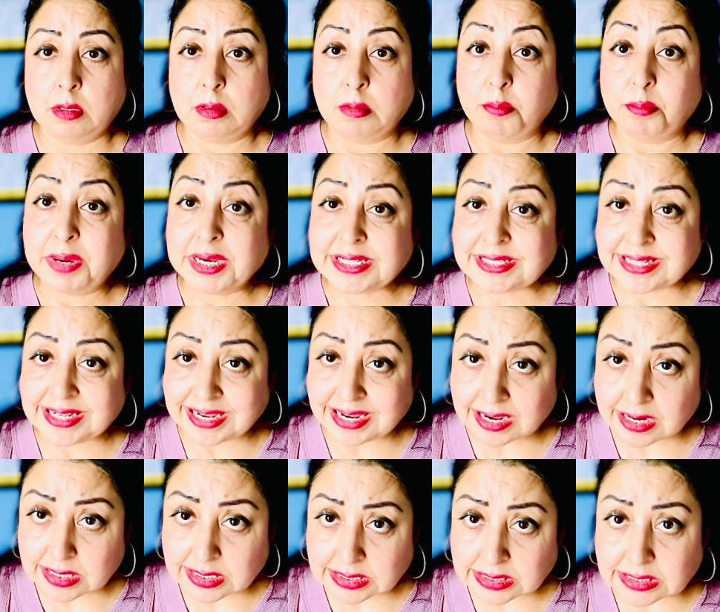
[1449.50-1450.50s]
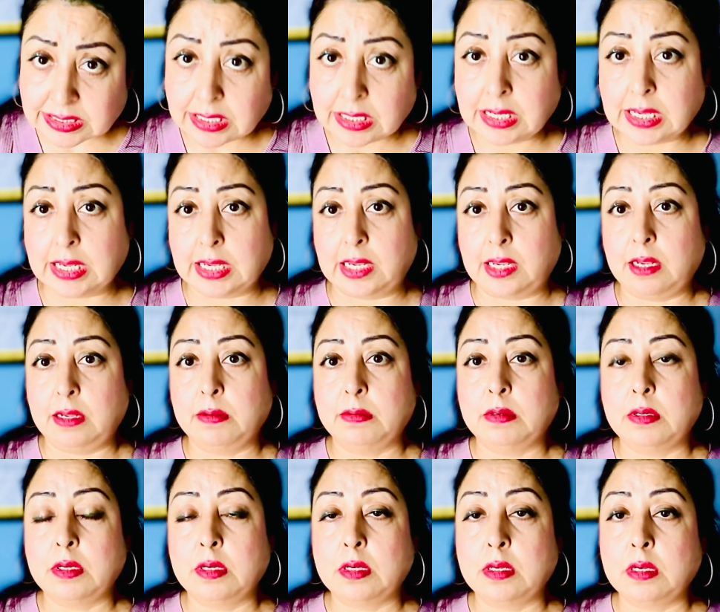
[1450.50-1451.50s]
But here is the key.
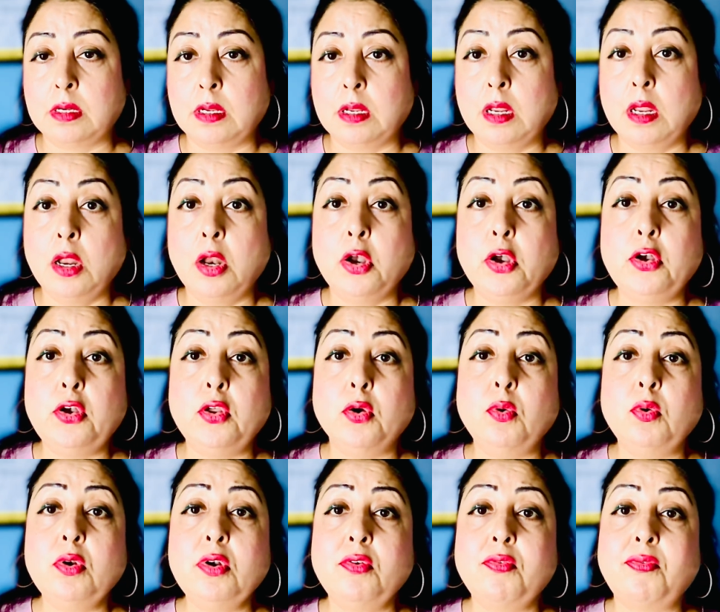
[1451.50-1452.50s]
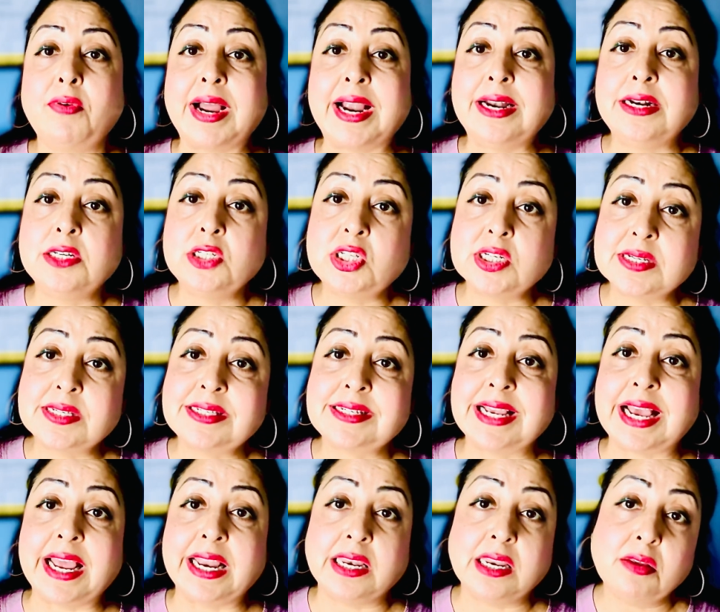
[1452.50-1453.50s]
Don't find just
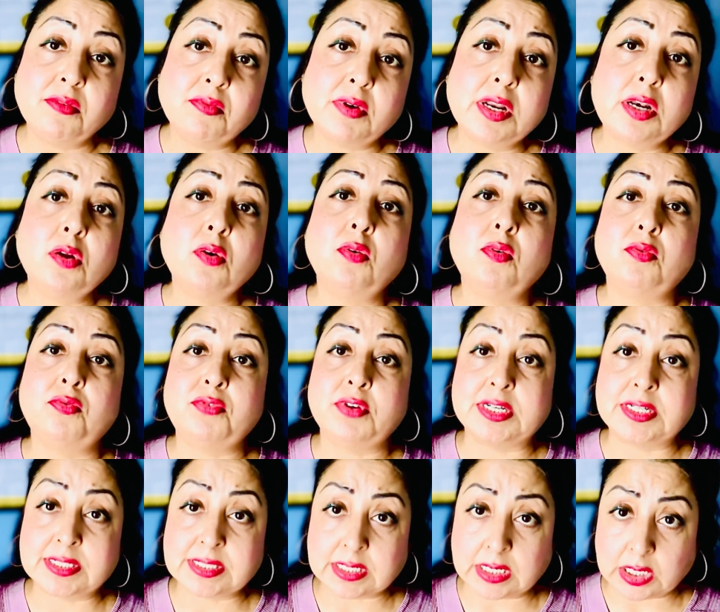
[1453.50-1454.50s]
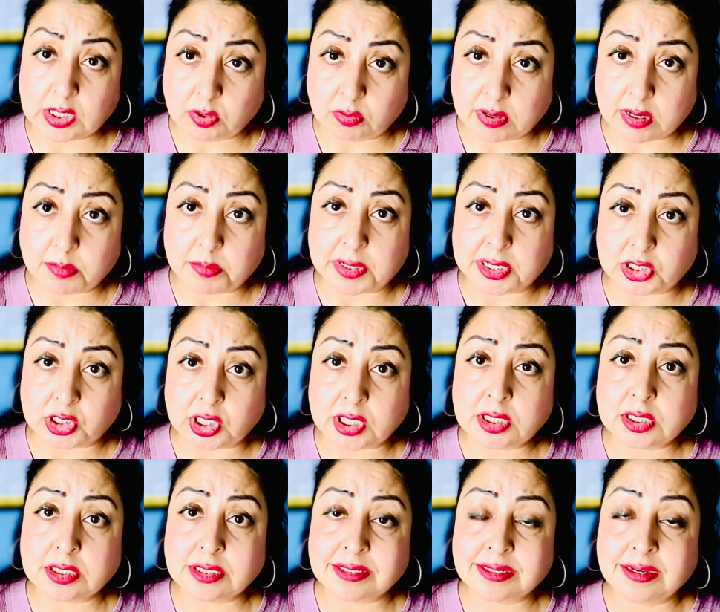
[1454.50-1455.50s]
anyone who fits in your
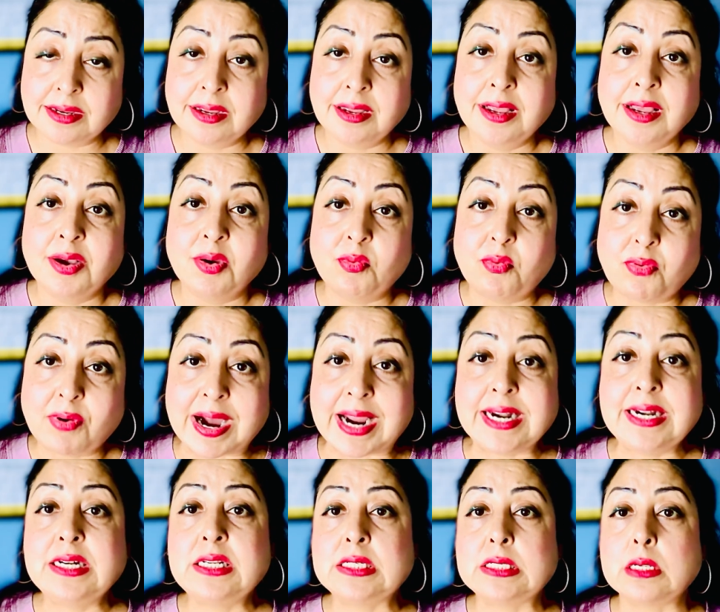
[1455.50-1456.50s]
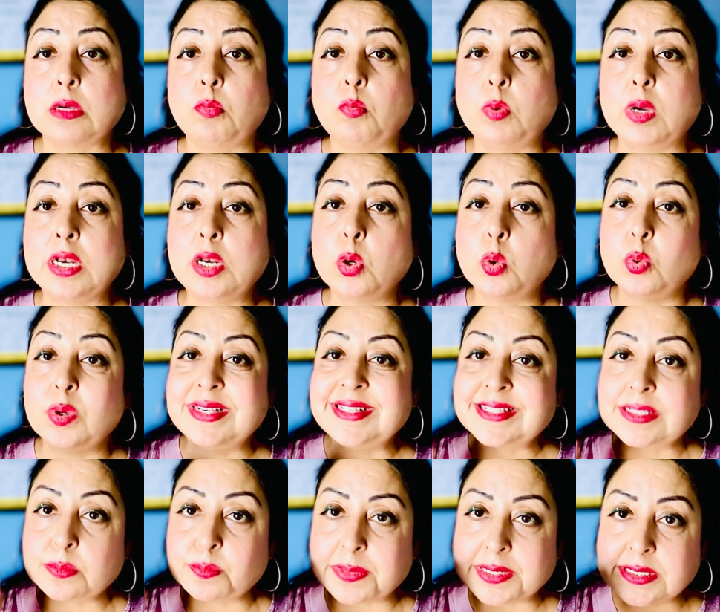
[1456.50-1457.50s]
budget. Find someone who is
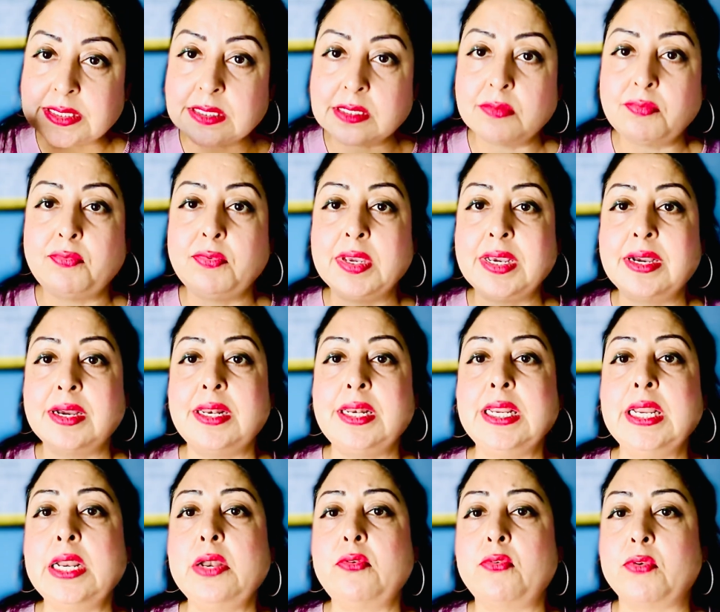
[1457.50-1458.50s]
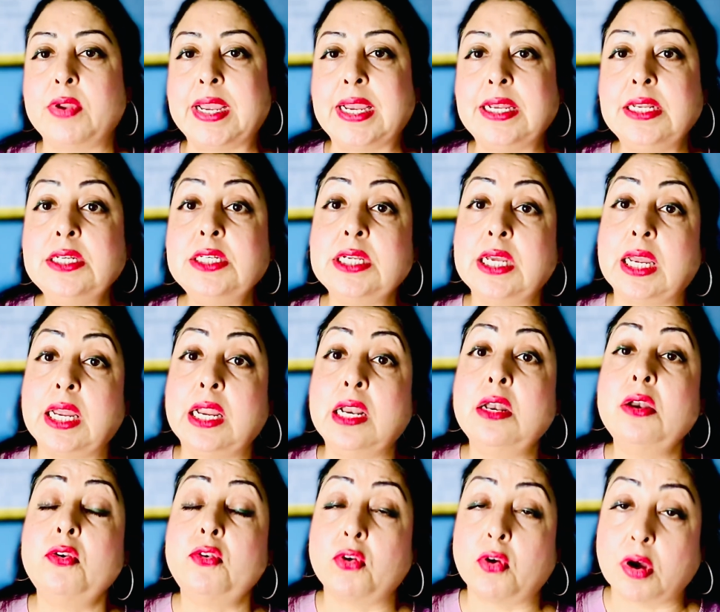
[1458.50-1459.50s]
specifically trained in
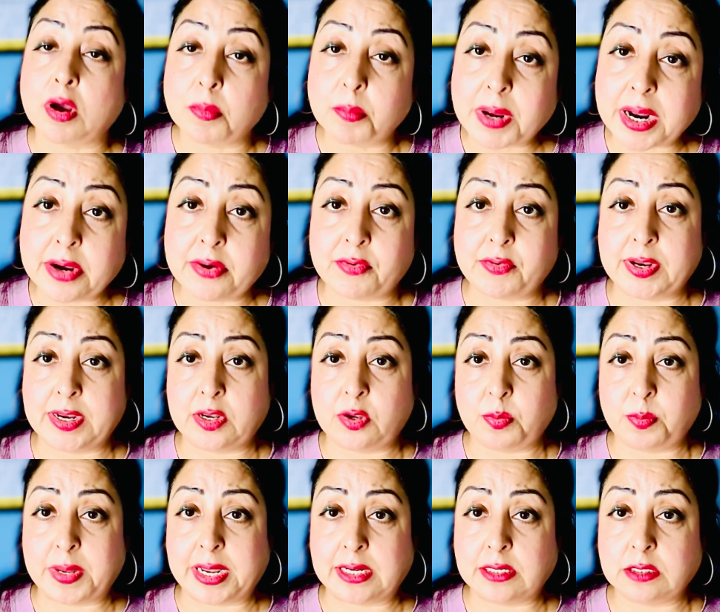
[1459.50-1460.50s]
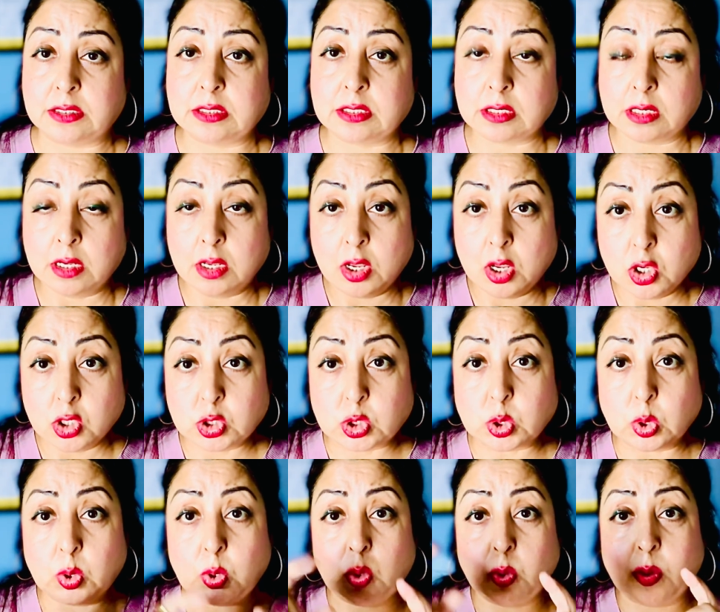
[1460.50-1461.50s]
trauma treatment. So
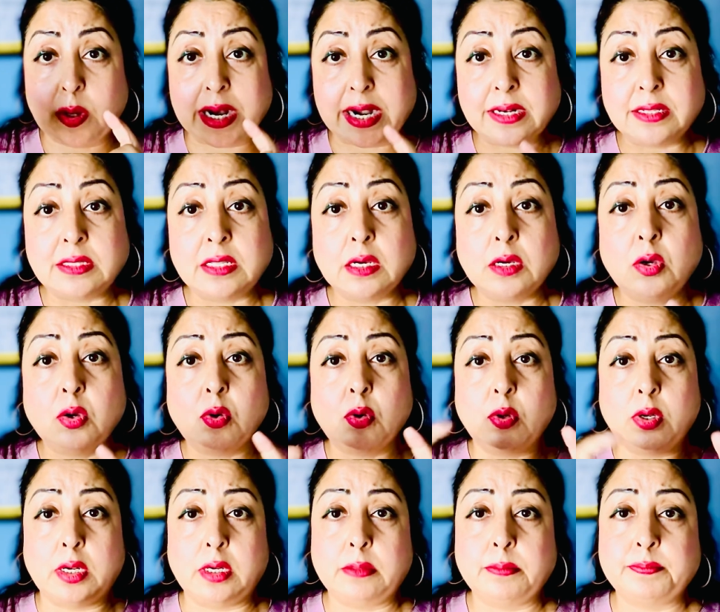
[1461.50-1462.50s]
look at the goal.